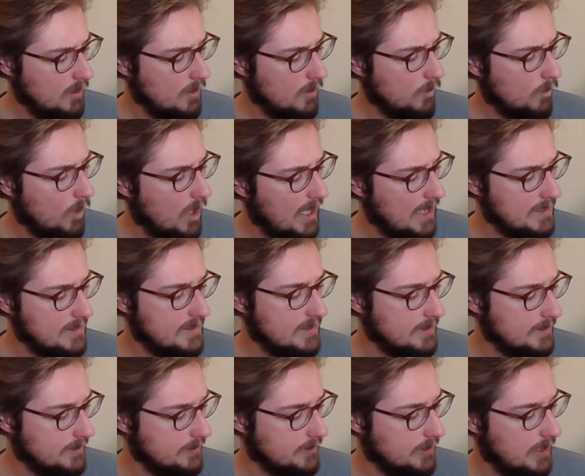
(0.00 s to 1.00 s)
Why?
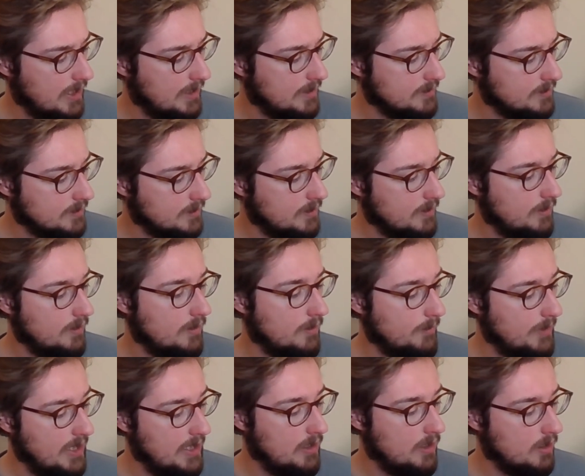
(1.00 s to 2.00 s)
Daniil asked. The
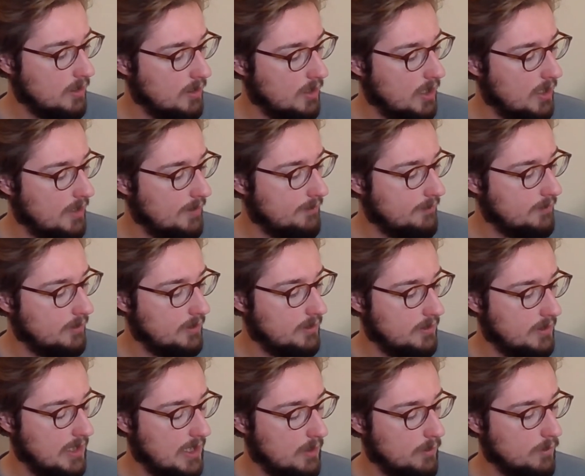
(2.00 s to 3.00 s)
man on the left,
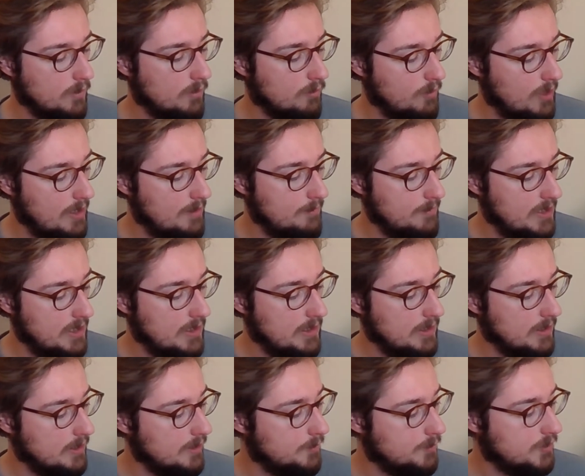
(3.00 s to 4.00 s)
endowed with wet, meaty
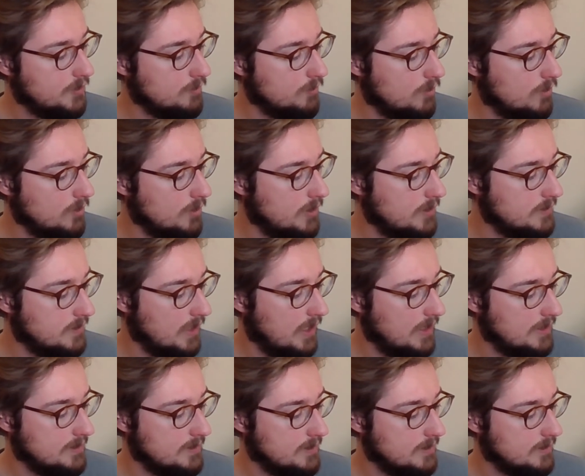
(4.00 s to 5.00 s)
lips, rolled his
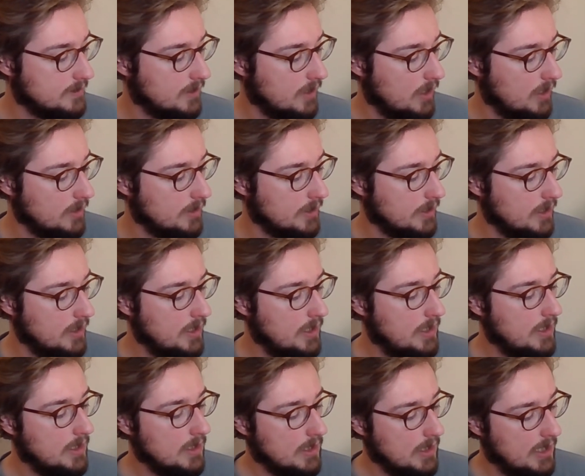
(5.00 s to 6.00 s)
eyes at his colleague.
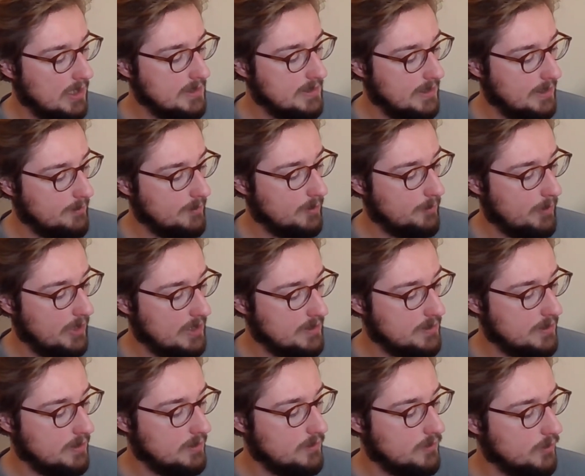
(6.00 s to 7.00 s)
God damn it,
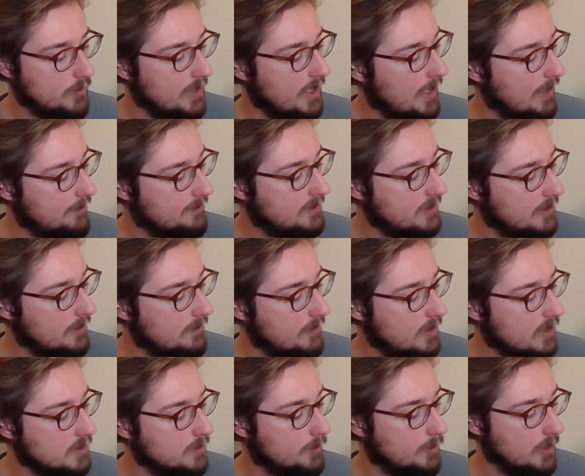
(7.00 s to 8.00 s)
Petya, do we have to give an
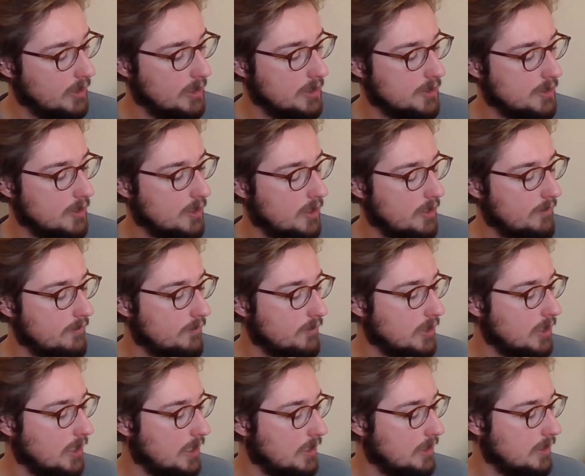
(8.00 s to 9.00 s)
explanation at every
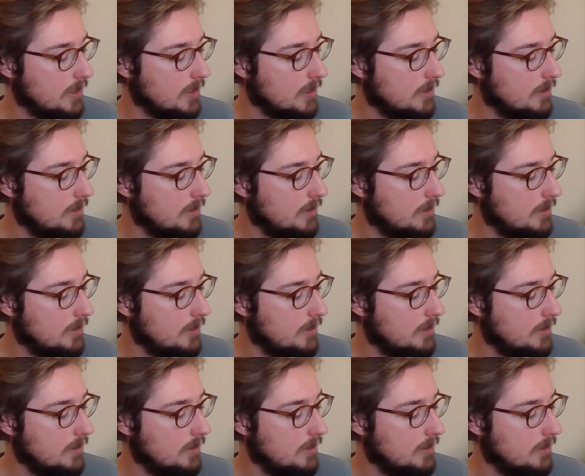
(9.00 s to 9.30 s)
landing?